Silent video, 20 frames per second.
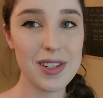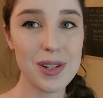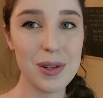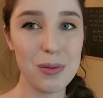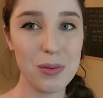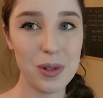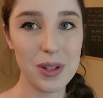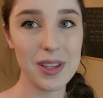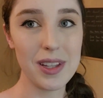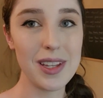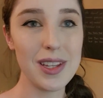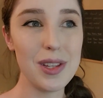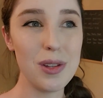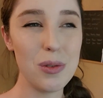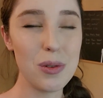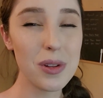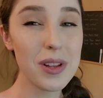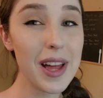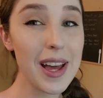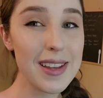to really
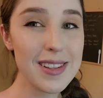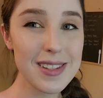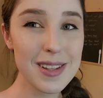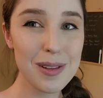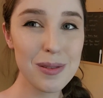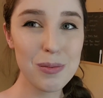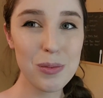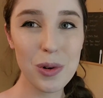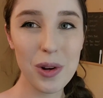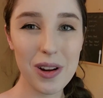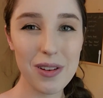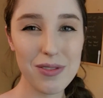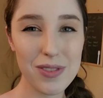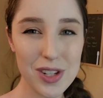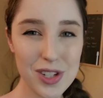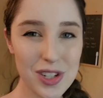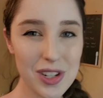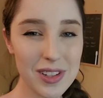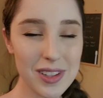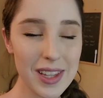utilize it more
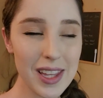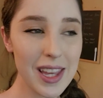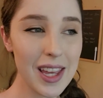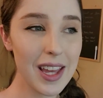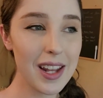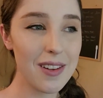efficiently and